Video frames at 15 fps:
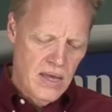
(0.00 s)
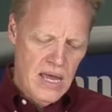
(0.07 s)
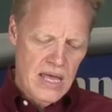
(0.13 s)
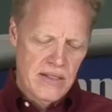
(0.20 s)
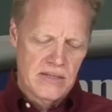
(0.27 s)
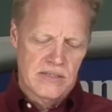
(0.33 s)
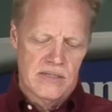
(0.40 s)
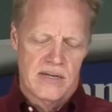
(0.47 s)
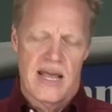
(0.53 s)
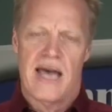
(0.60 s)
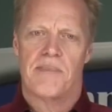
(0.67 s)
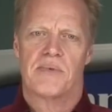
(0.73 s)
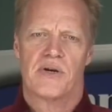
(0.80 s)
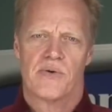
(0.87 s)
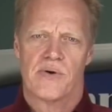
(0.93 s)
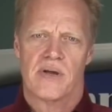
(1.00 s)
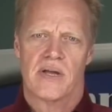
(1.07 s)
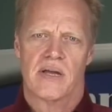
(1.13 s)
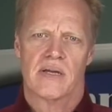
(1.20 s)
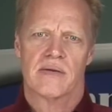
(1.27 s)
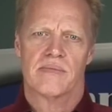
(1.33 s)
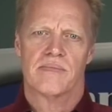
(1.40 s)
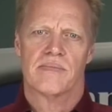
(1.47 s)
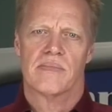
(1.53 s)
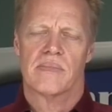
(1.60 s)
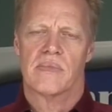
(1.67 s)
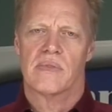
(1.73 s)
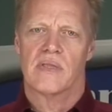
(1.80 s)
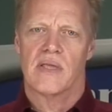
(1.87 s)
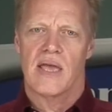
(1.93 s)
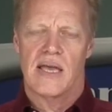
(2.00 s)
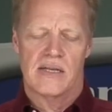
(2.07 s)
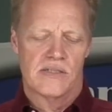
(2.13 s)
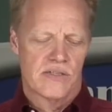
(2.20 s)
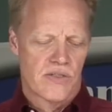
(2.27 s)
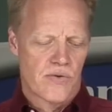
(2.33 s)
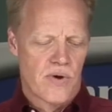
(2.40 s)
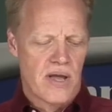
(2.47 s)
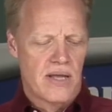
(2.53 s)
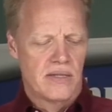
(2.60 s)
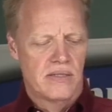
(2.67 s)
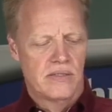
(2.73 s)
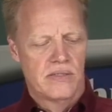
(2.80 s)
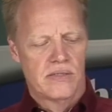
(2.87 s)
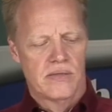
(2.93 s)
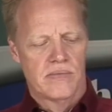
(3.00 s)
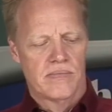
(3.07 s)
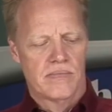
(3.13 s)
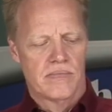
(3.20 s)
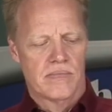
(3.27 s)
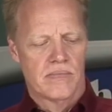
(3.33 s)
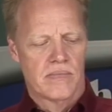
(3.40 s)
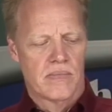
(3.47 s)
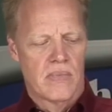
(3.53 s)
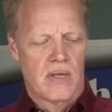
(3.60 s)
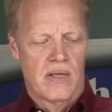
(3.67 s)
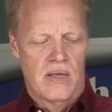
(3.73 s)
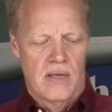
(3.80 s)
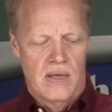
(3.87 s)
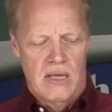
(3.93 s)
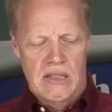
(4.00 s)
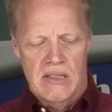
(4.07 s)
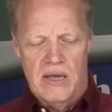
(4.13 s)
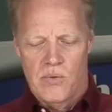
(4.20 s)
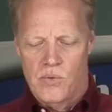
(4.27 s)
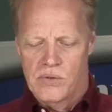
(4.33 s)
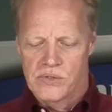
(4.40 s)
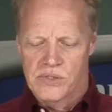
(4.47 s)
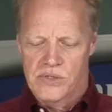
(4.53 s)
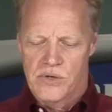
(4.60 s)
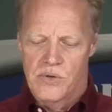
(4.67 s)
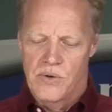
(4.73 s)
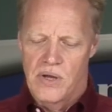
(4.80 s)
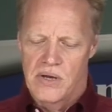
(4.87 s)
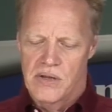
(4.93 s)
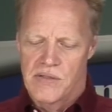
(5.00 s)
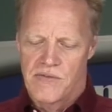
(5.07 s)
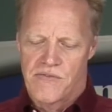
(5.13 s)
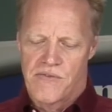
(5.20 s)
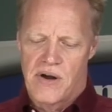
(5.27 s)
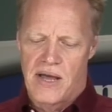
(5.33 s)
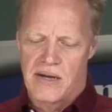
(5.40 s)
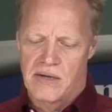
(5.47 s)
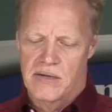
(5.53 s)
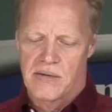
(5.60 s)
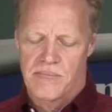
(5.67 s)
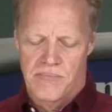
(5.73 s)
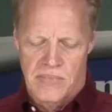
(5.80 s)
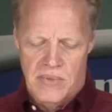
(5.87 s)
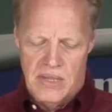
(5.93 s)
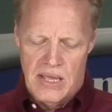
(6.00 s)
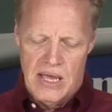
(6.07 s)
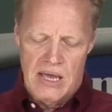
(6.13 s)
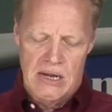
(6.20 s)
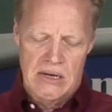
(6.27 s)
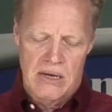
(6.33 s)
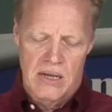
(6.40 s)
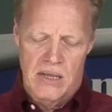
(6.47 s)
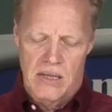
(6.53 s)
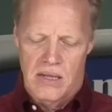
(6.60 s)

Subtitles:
and this adapter ring has threads that will screw into the front, and